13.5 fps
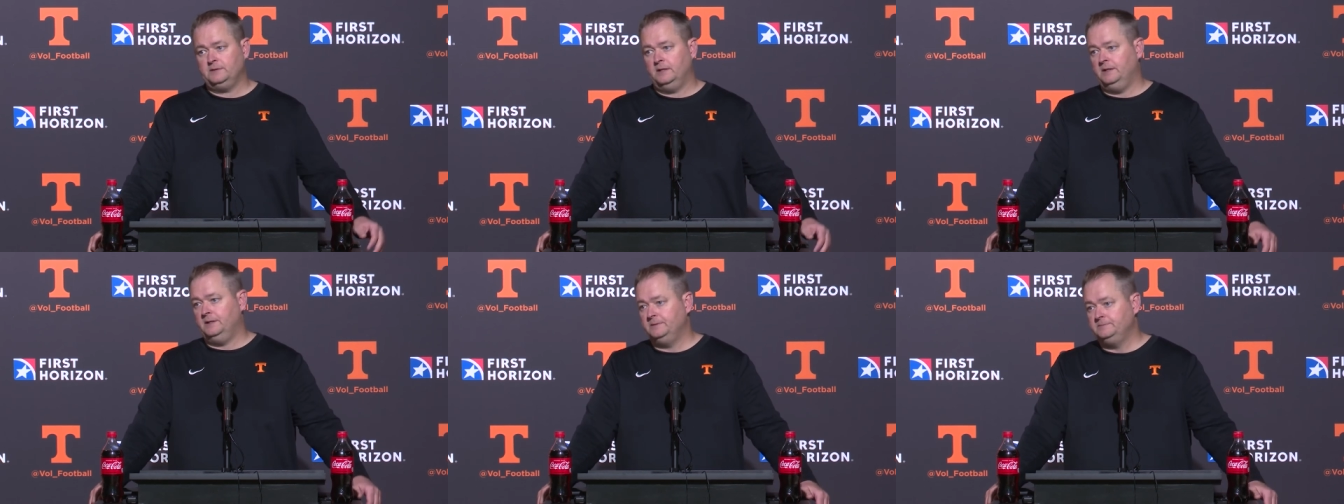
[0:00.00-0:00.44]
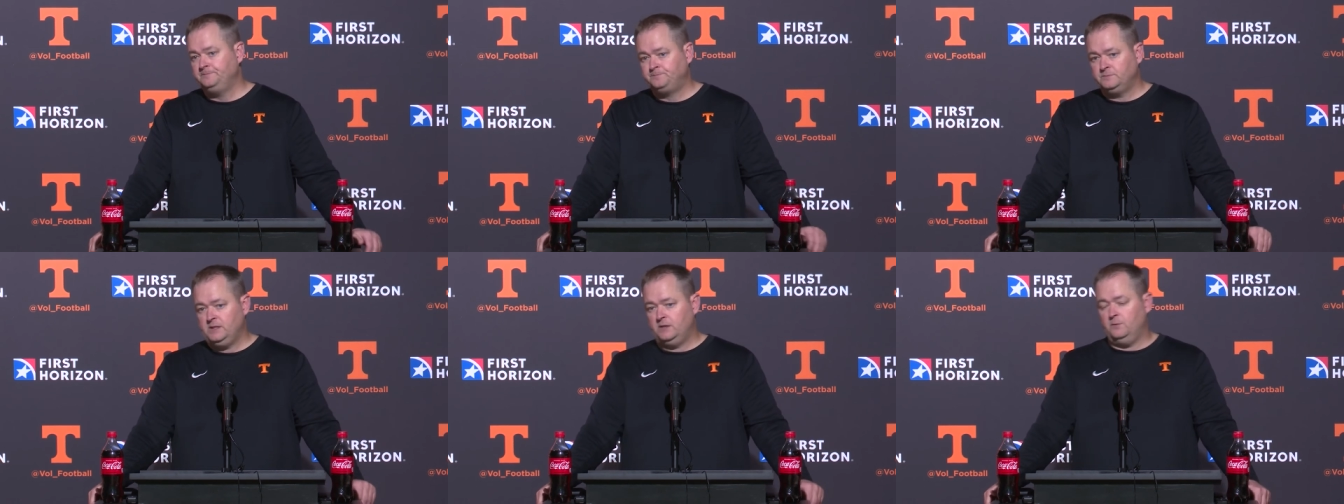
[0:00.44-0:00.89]
You
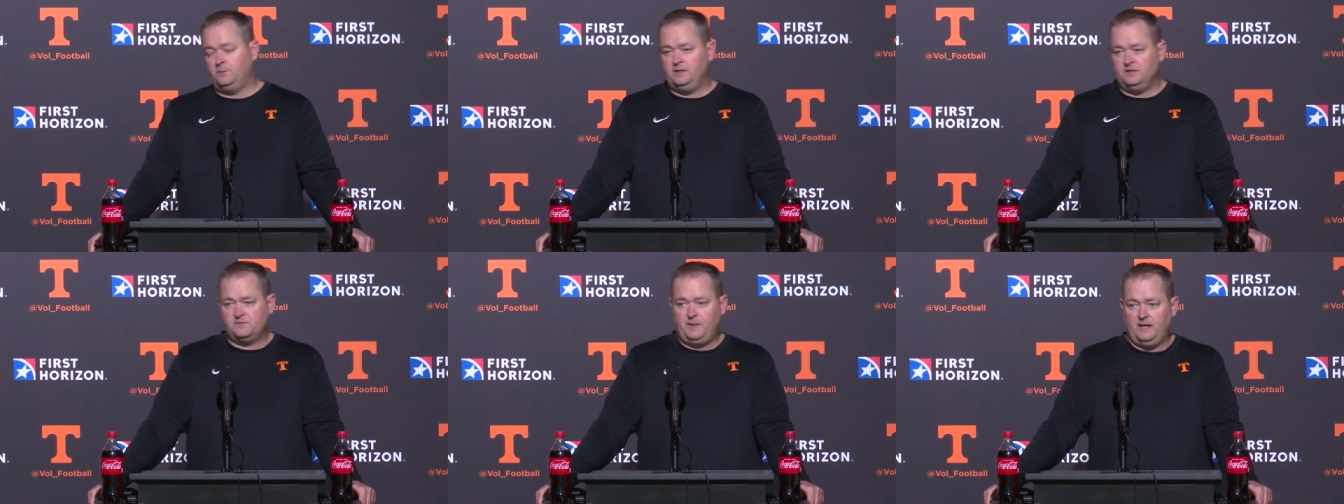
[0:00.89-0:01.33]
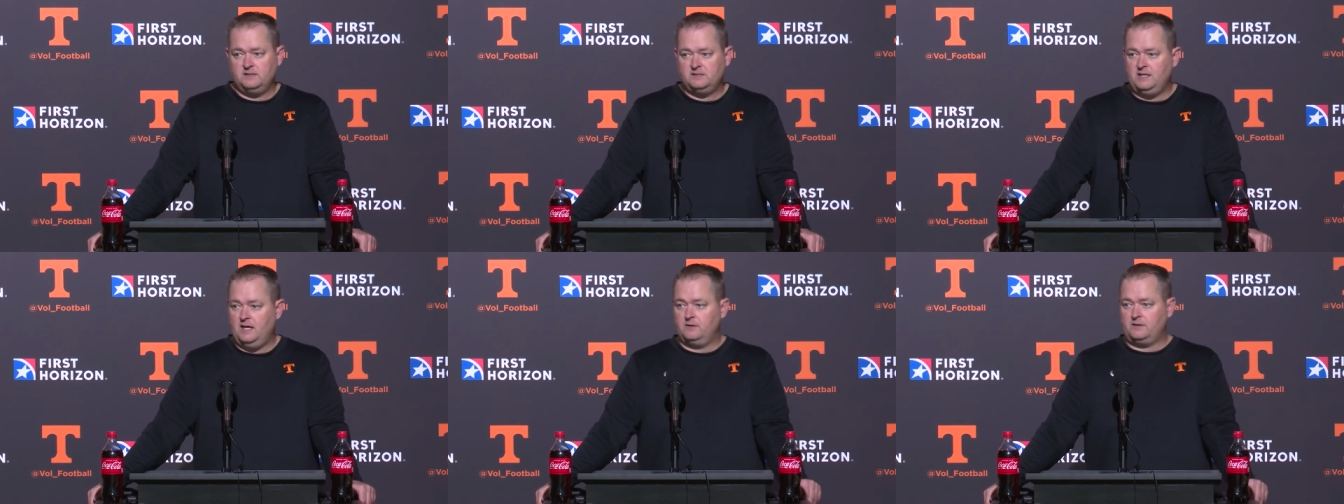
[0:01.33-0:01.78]
know, putting his
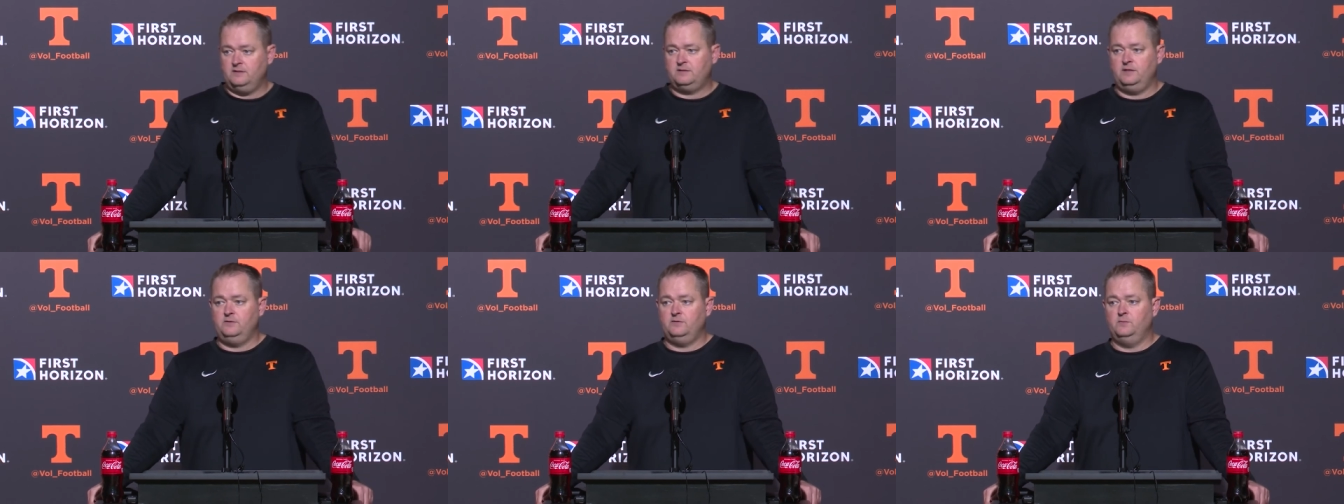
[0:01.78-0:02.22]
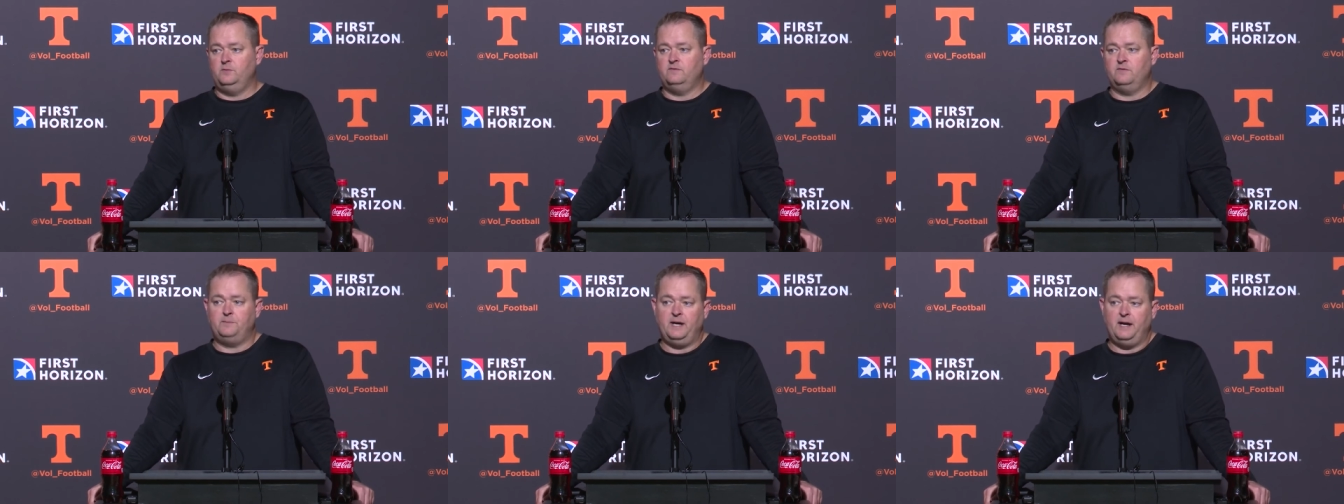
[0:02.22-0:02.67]
pads down, continuing to
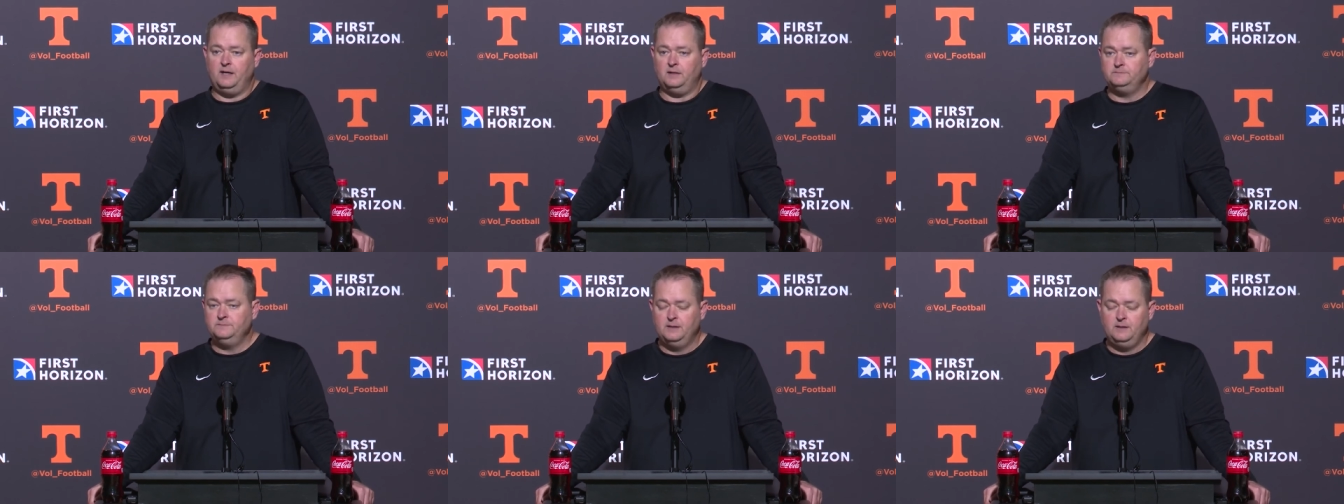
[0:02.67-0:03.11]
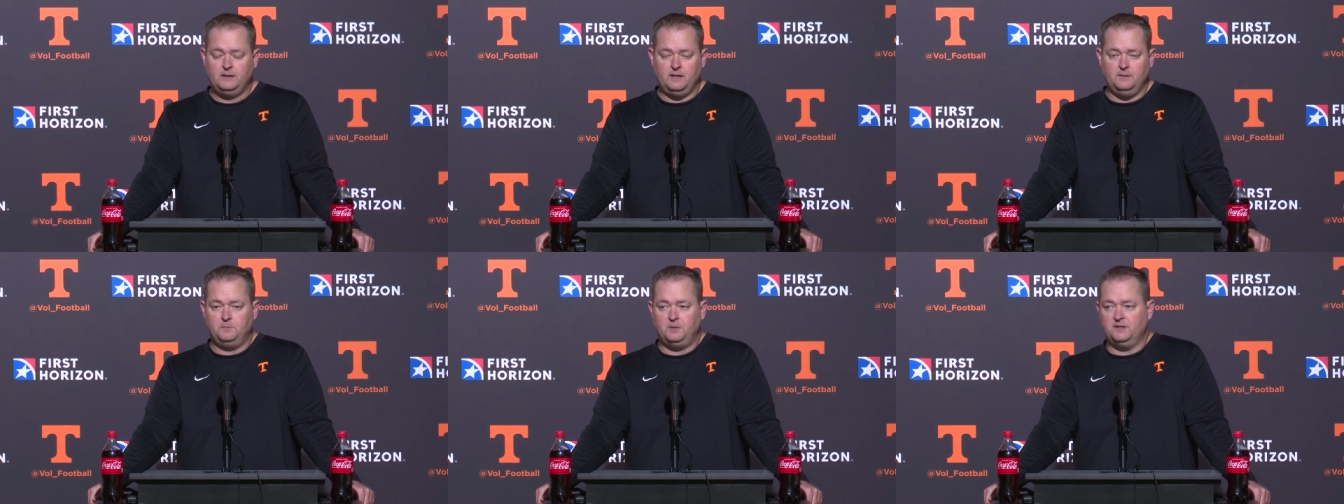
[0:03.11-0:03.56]
move the pile,
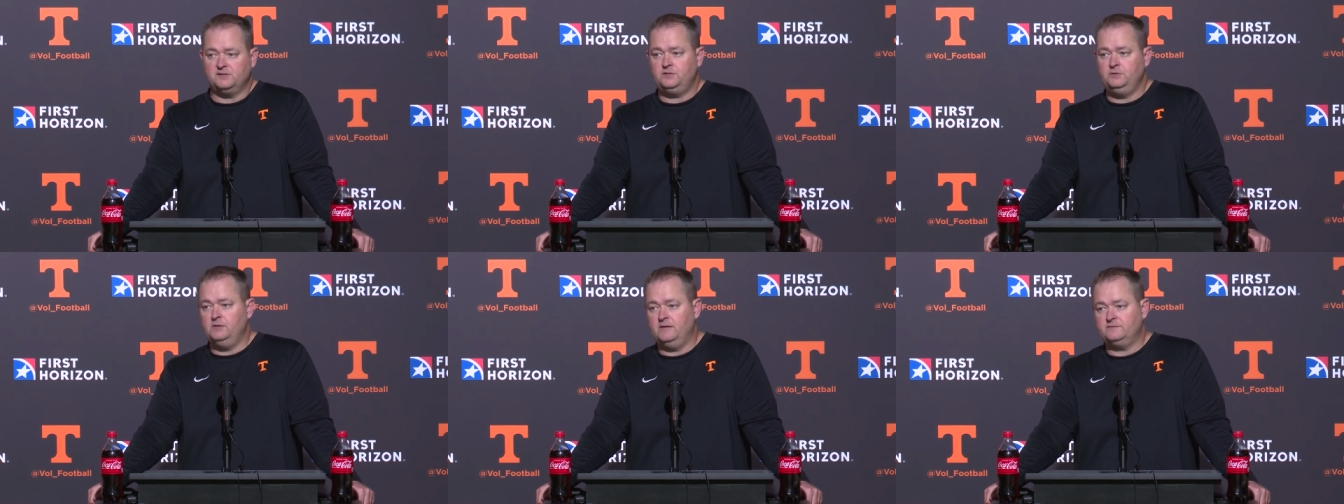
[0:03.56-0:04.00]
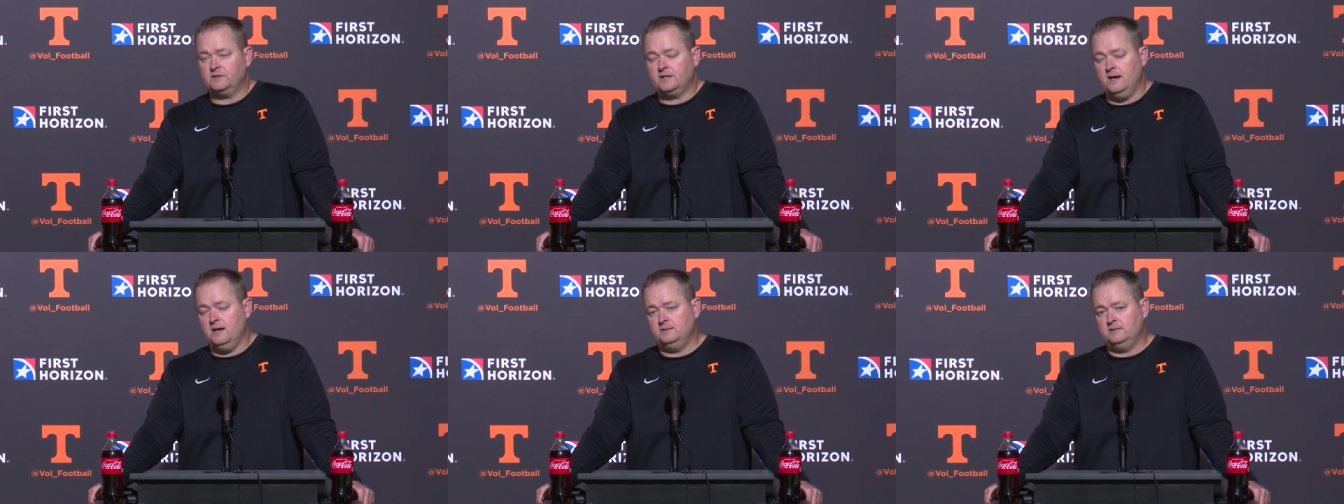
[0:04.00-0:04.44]
getting plus two after
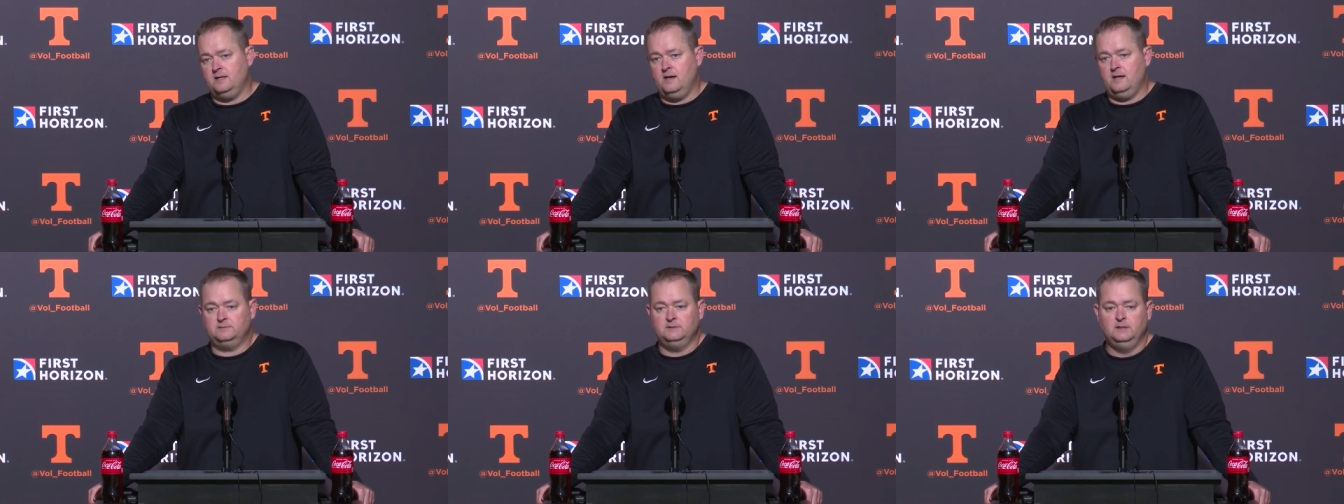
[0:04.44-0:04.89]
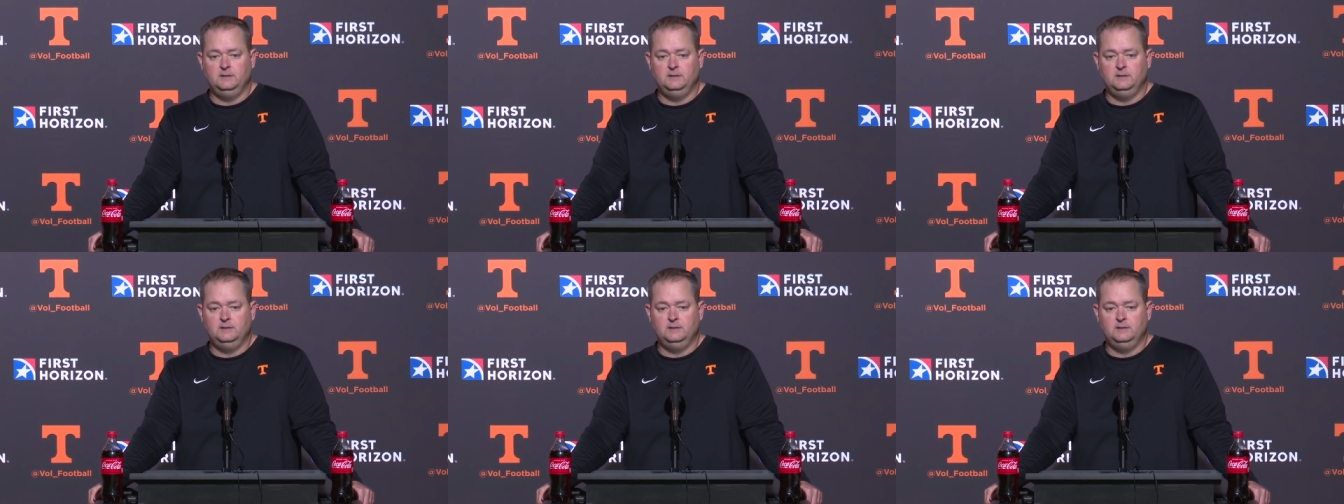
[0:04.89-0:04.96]
contact.